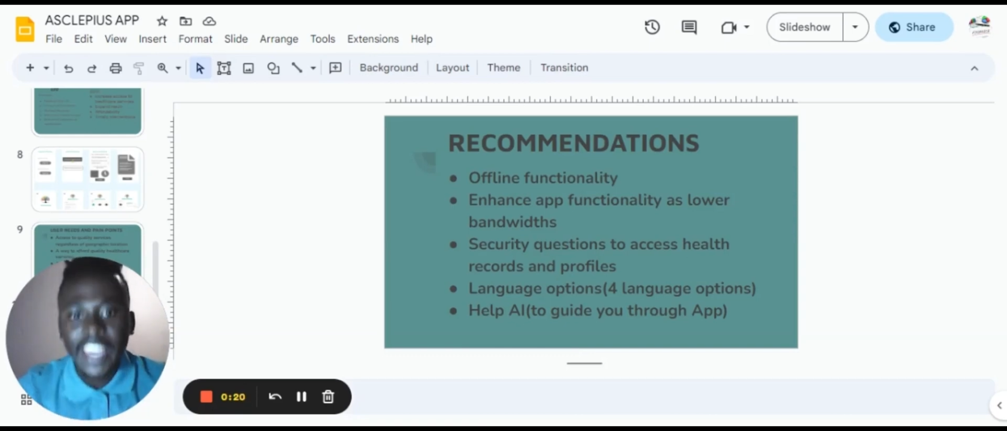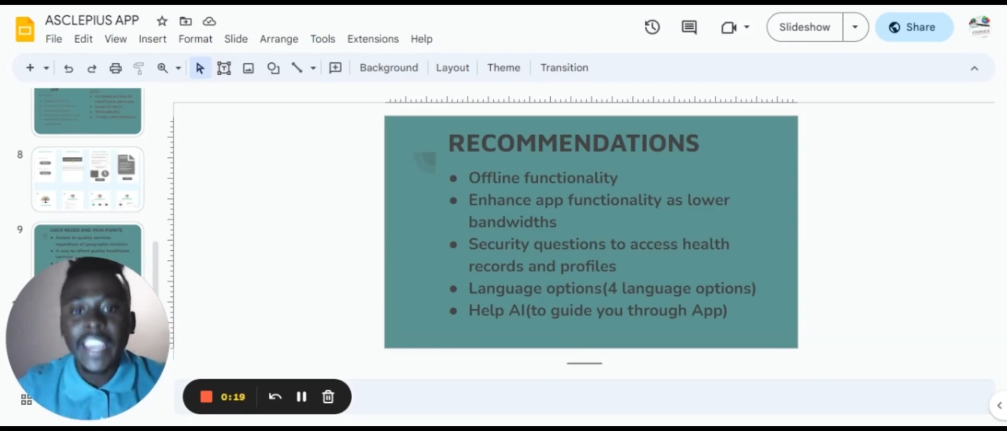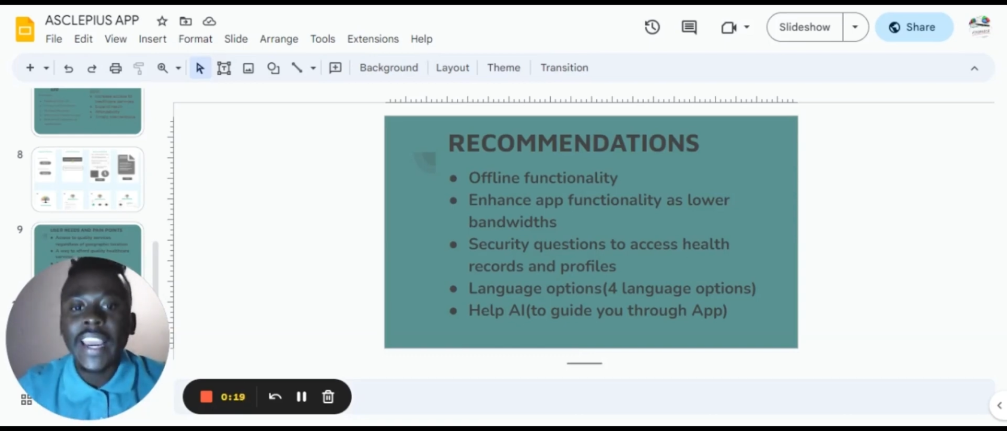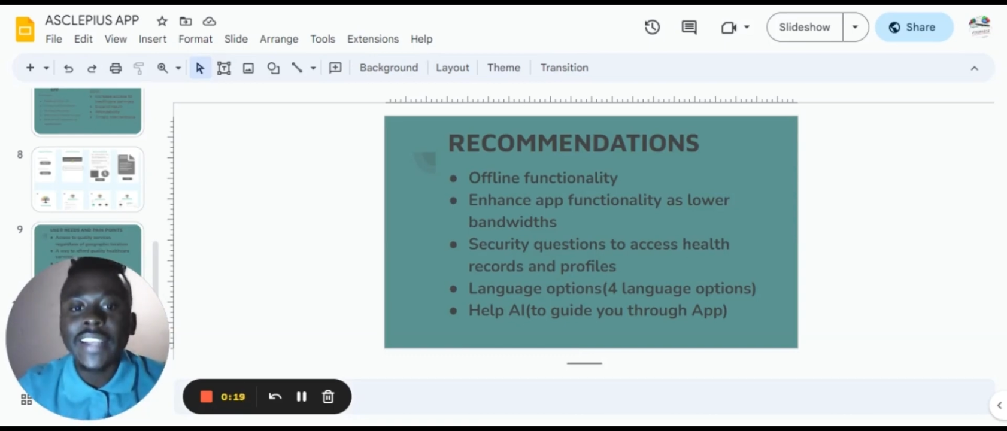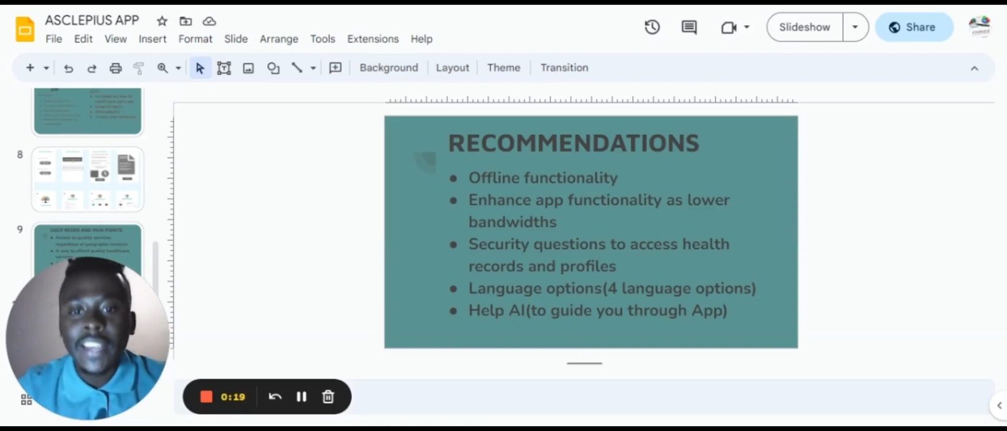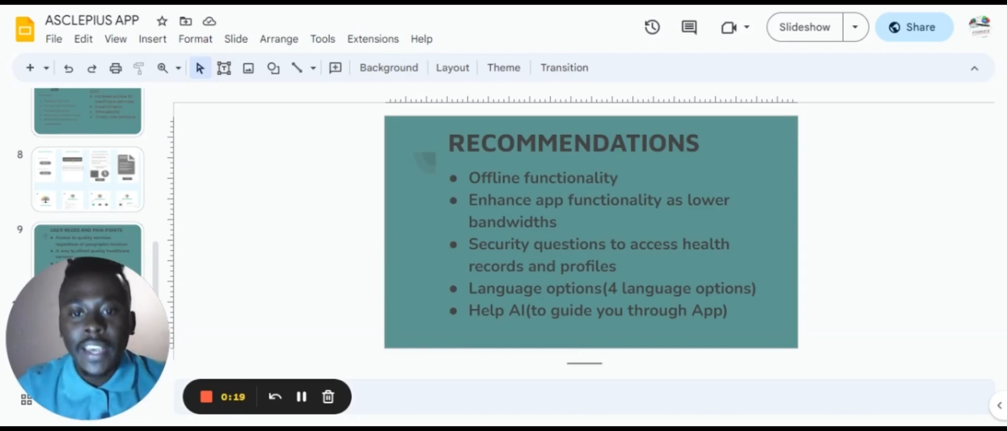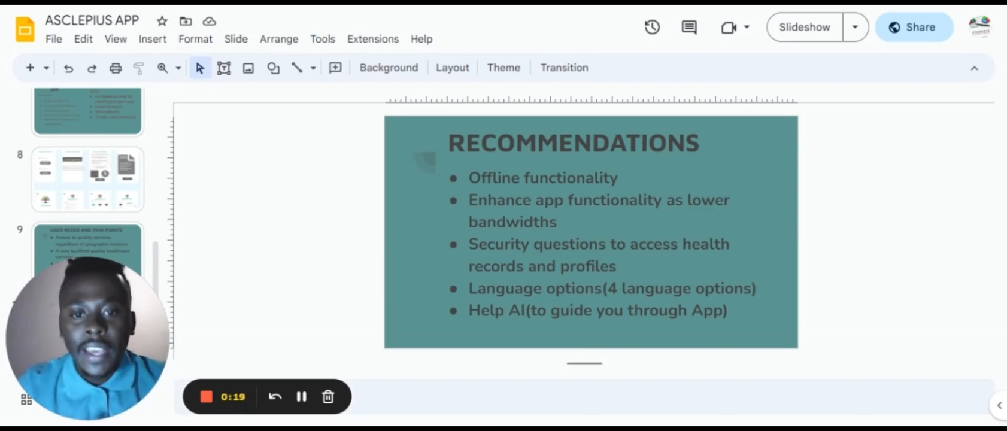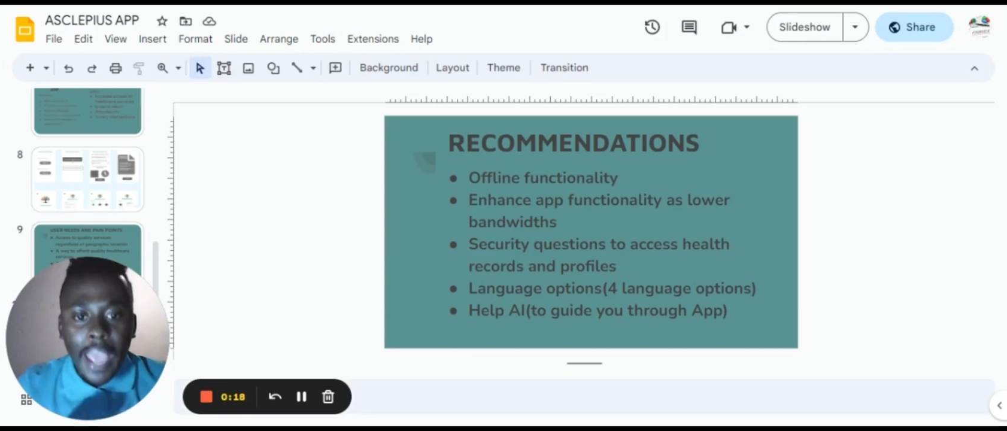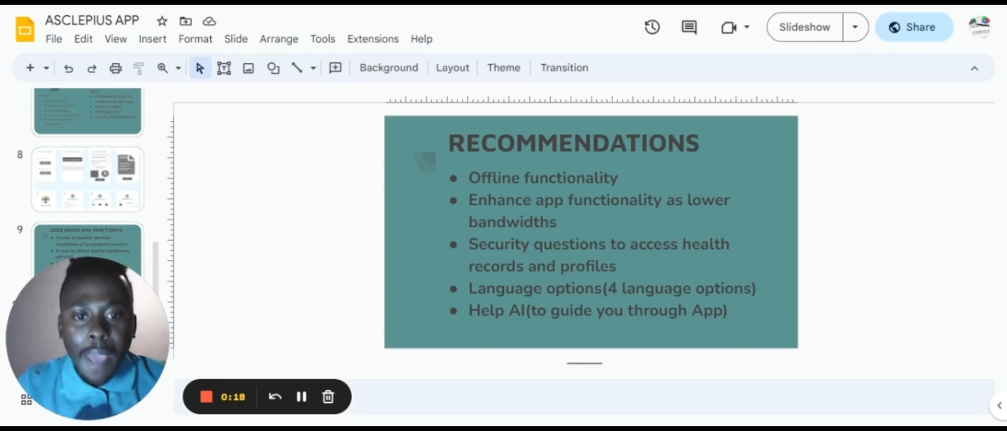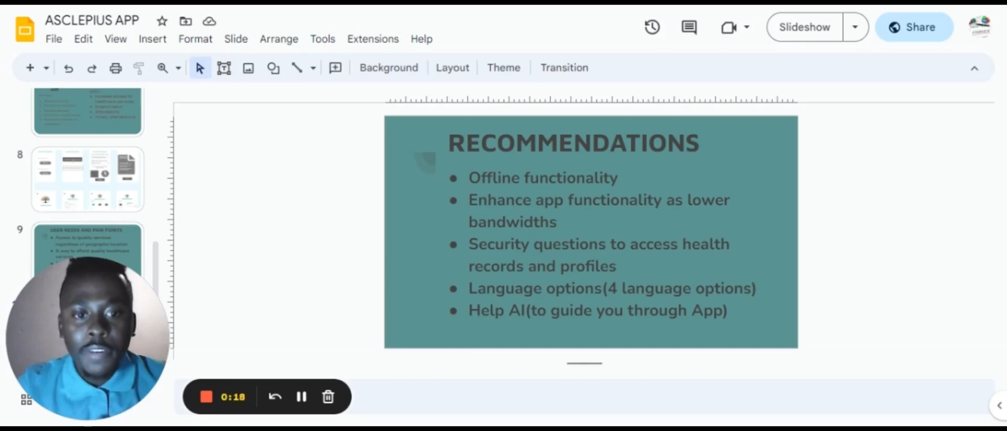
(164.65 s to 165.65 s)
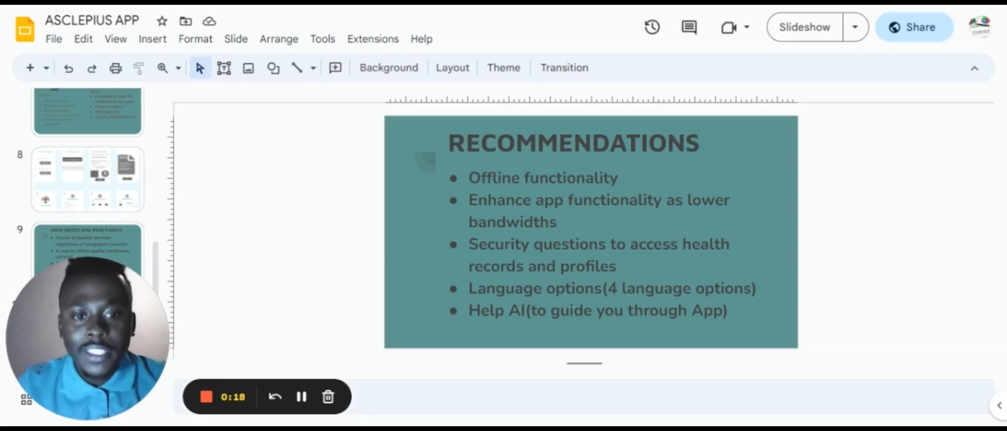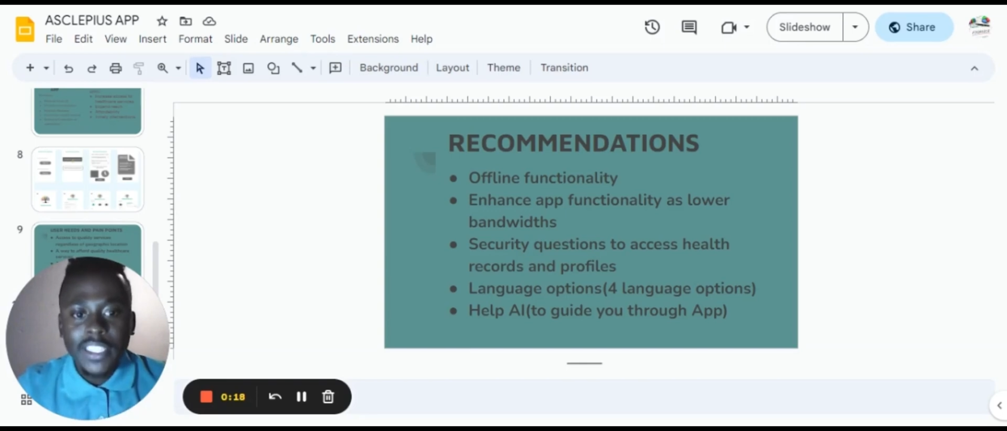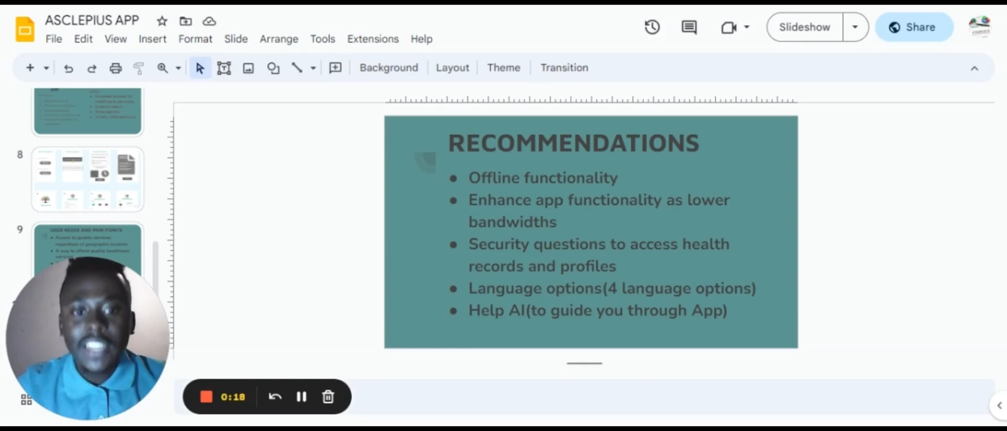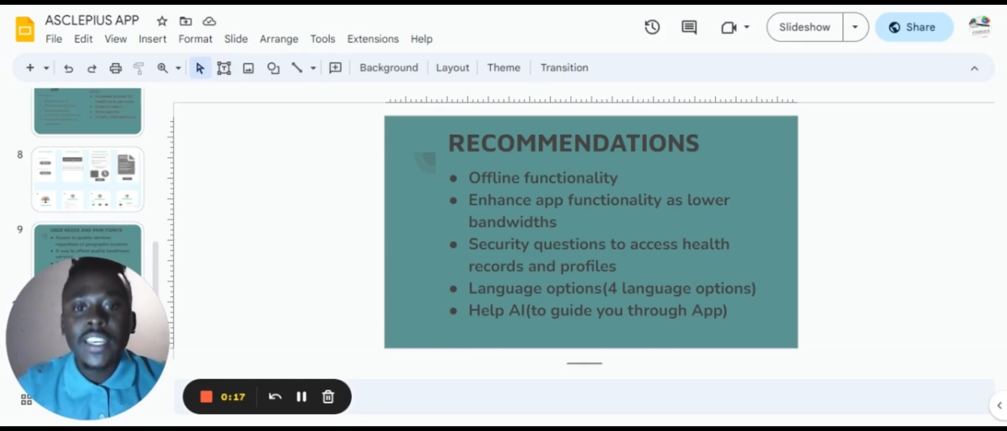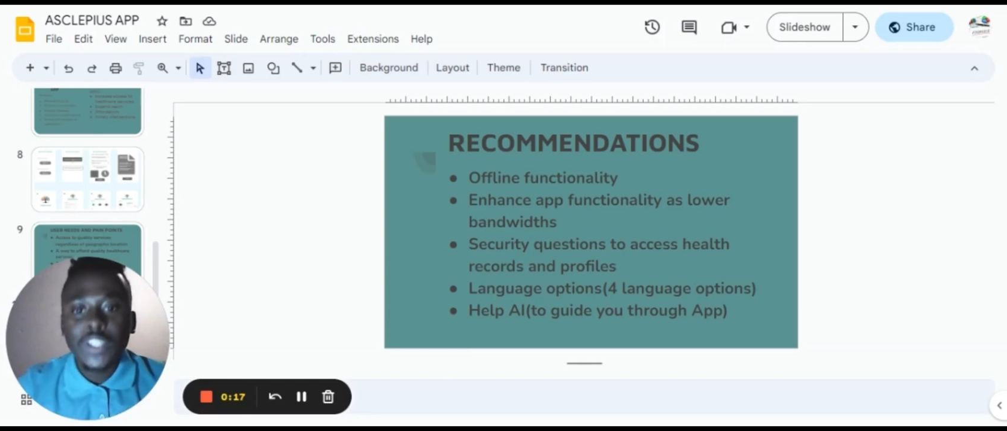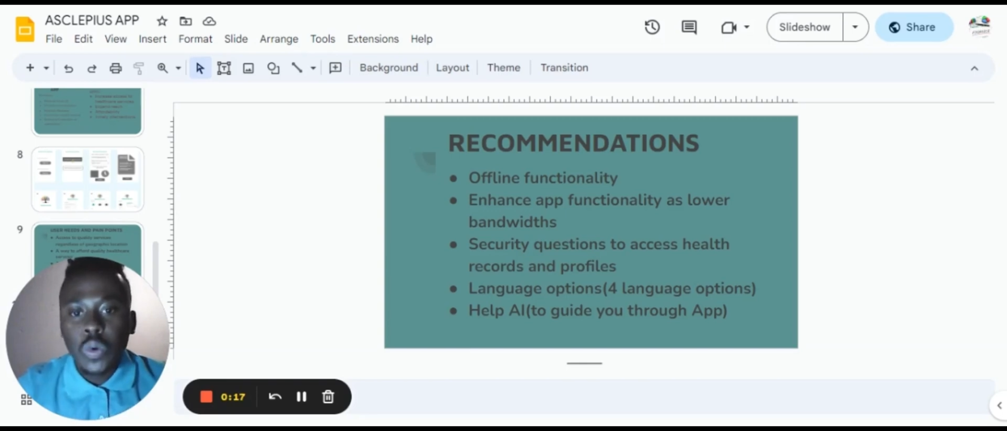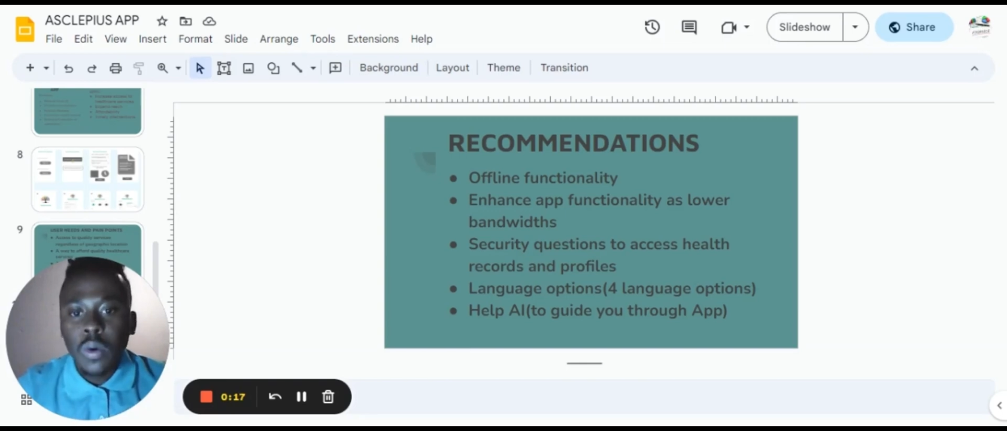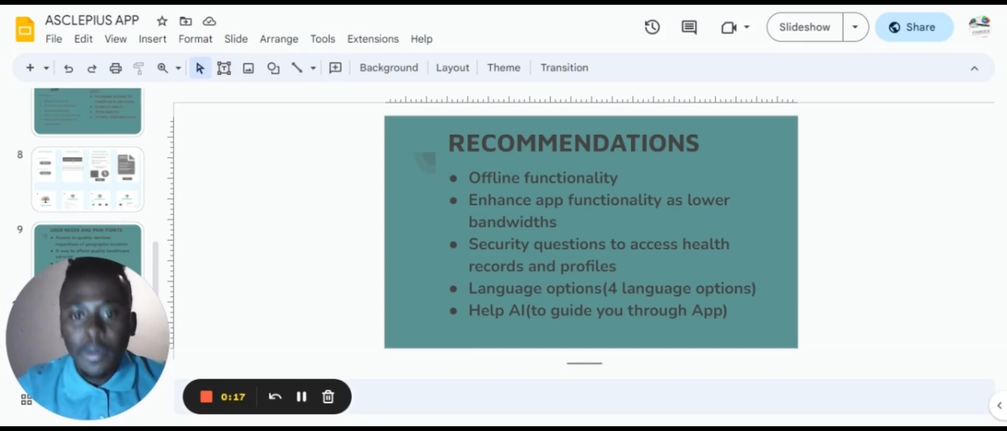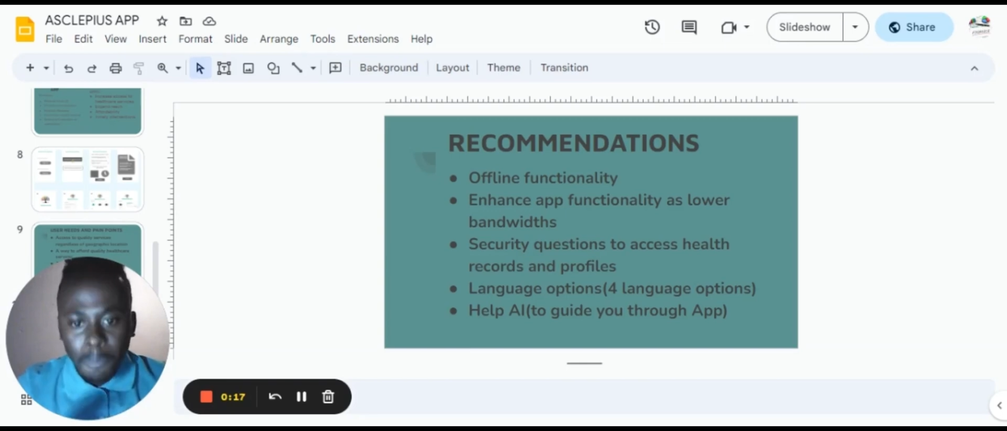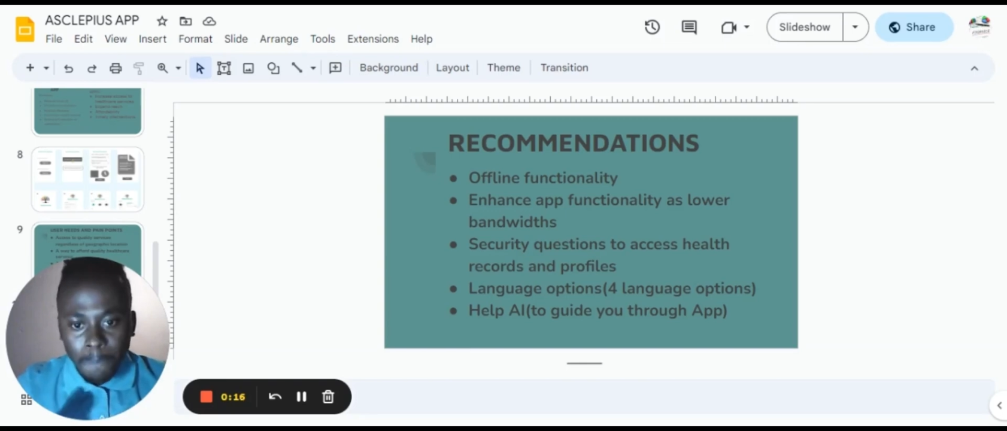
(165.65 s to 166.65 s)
Enhanced app functionality is lower.